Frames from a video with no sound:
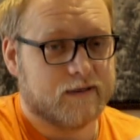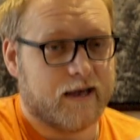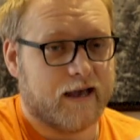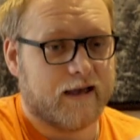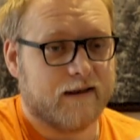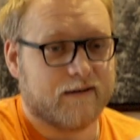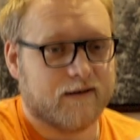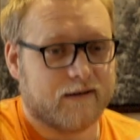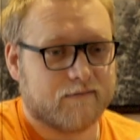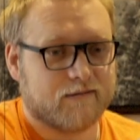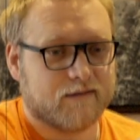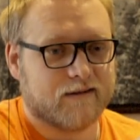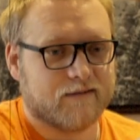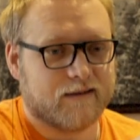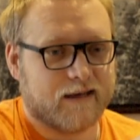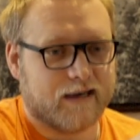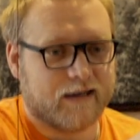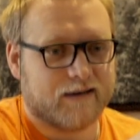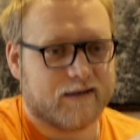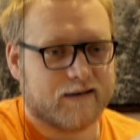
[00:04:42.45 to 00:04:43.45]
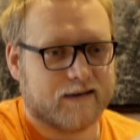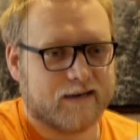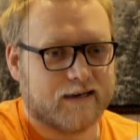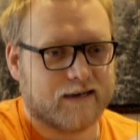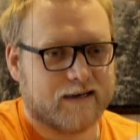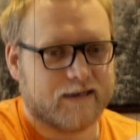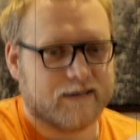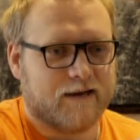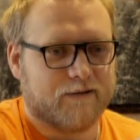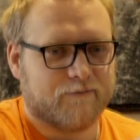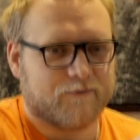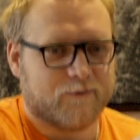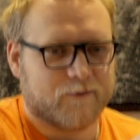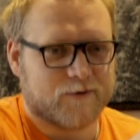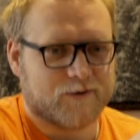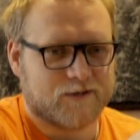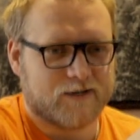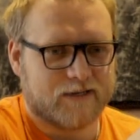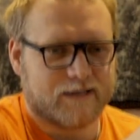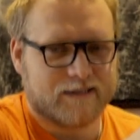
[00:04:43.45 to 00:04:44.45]
and nothing that
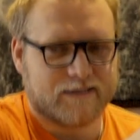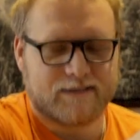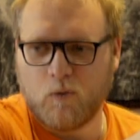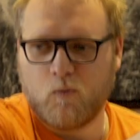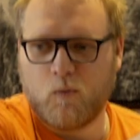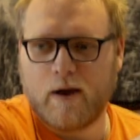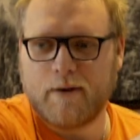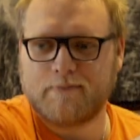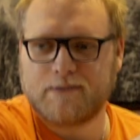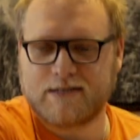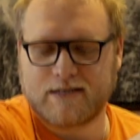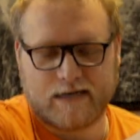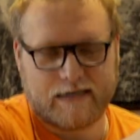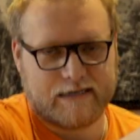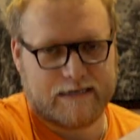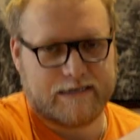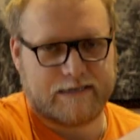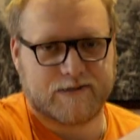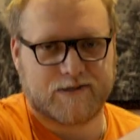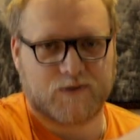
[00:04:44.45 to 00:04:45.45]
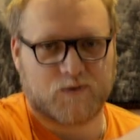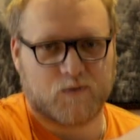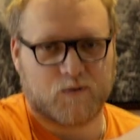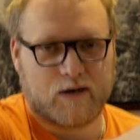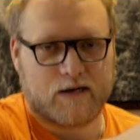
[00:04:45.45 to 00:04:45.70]
unfortunate website can screw